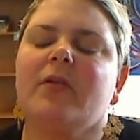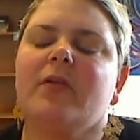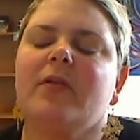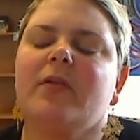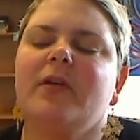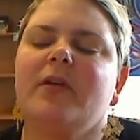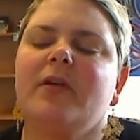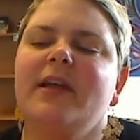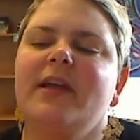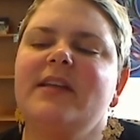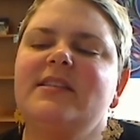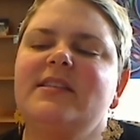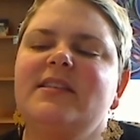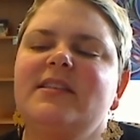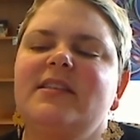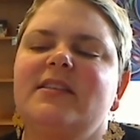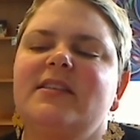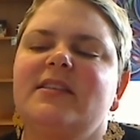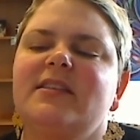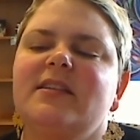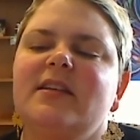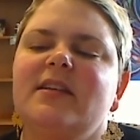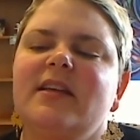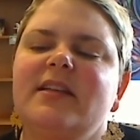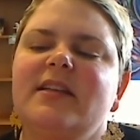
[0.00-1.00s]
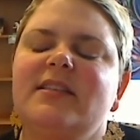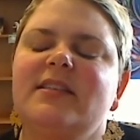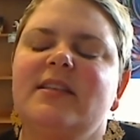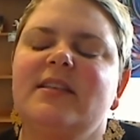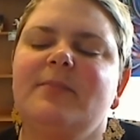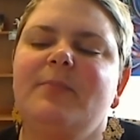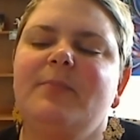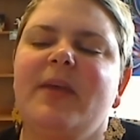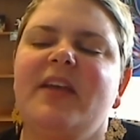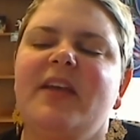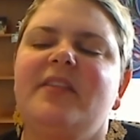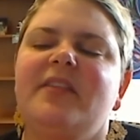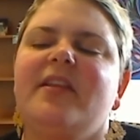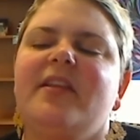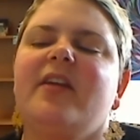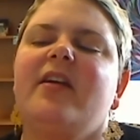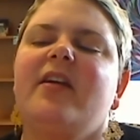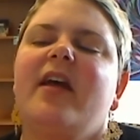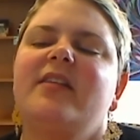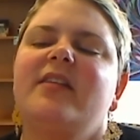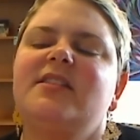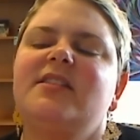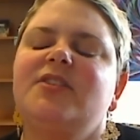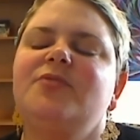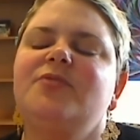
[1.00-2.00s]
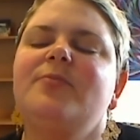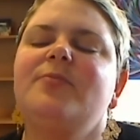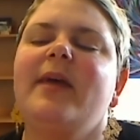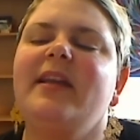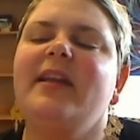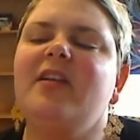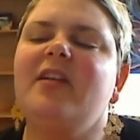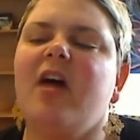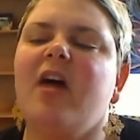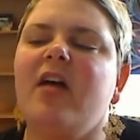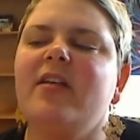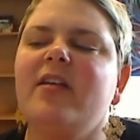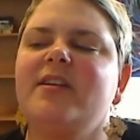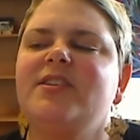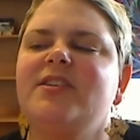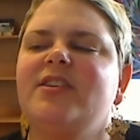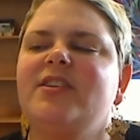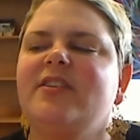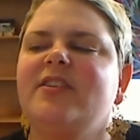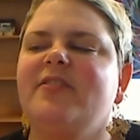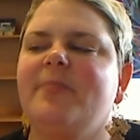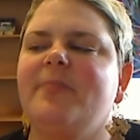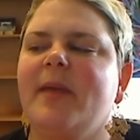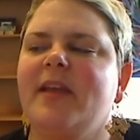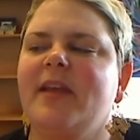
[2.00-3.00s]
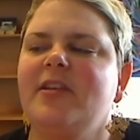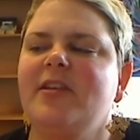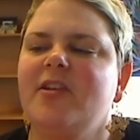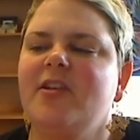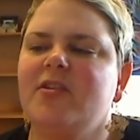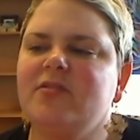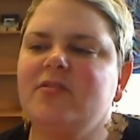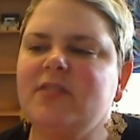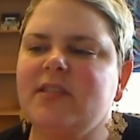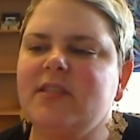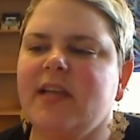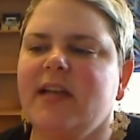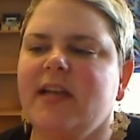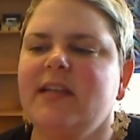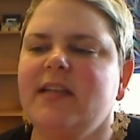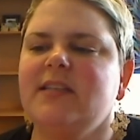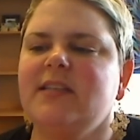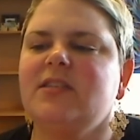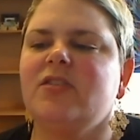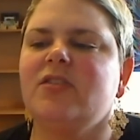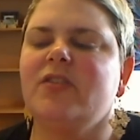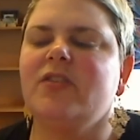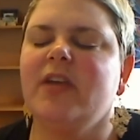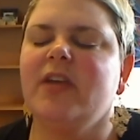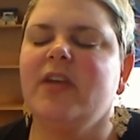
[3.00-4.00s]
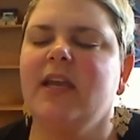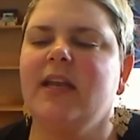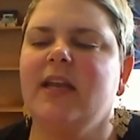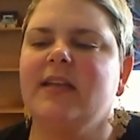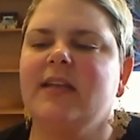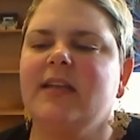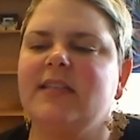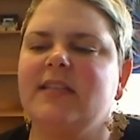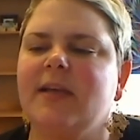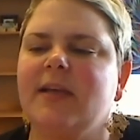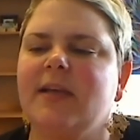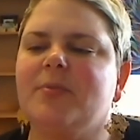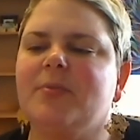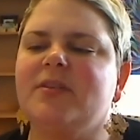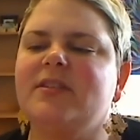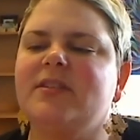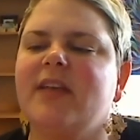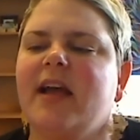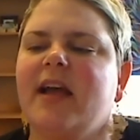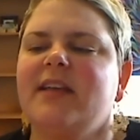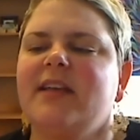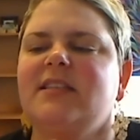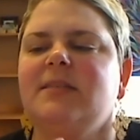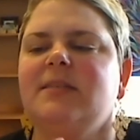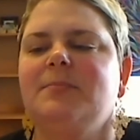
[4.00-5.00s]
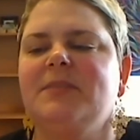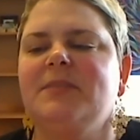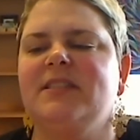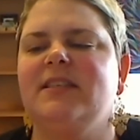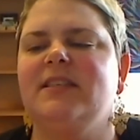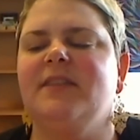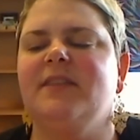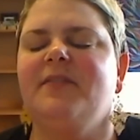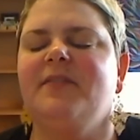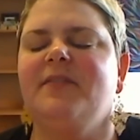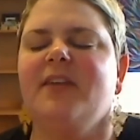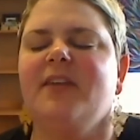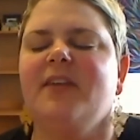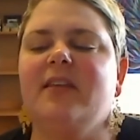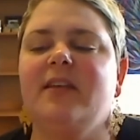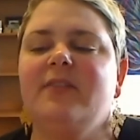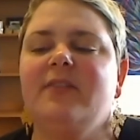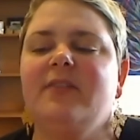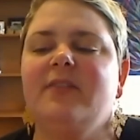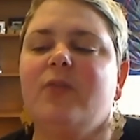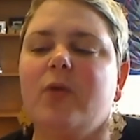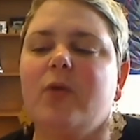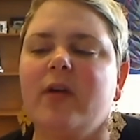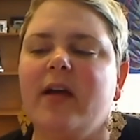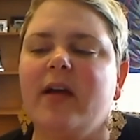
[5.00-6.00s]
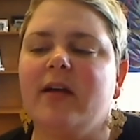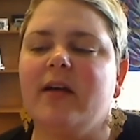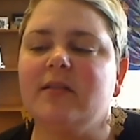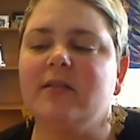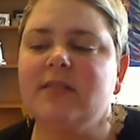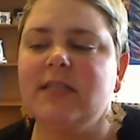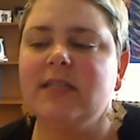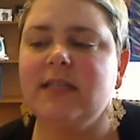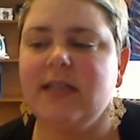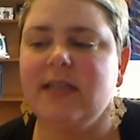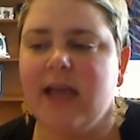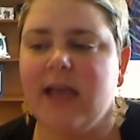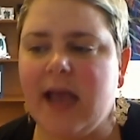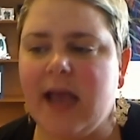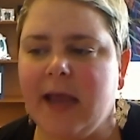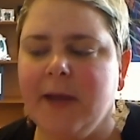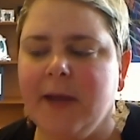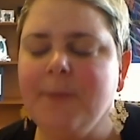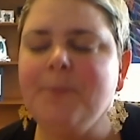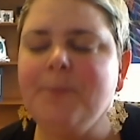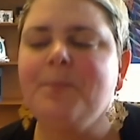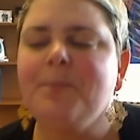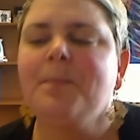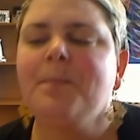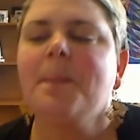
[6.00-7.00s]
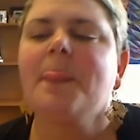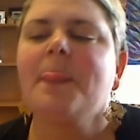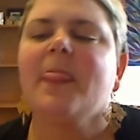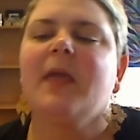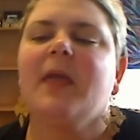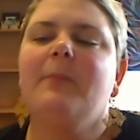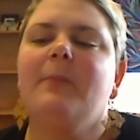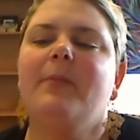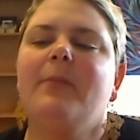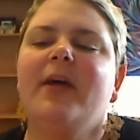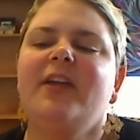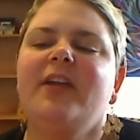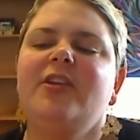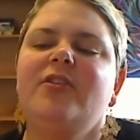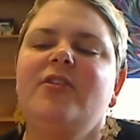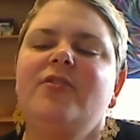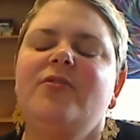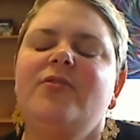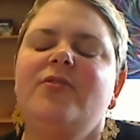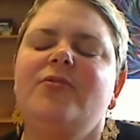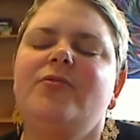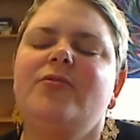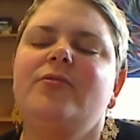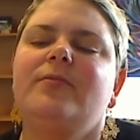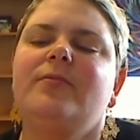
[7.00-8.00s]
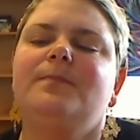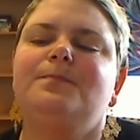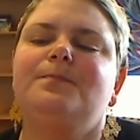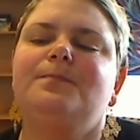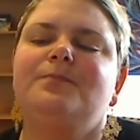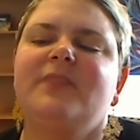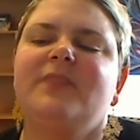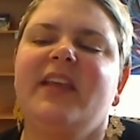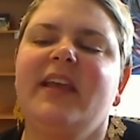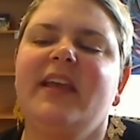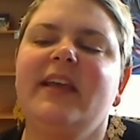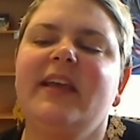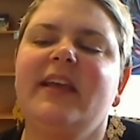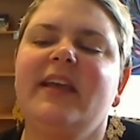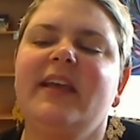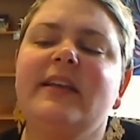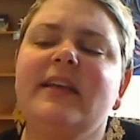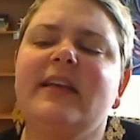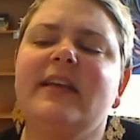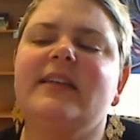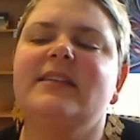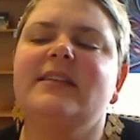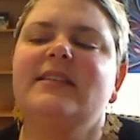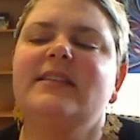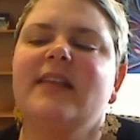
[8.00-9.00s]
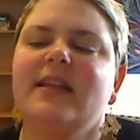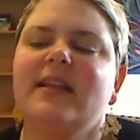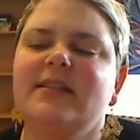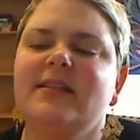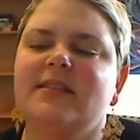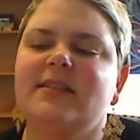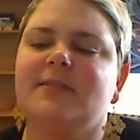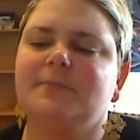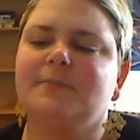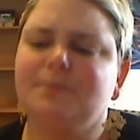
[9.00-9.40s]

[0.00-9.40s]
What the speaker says: it's a bit there. To my knowledge, there have been no studies looking at sample size specifically for LTA, but you can get a sense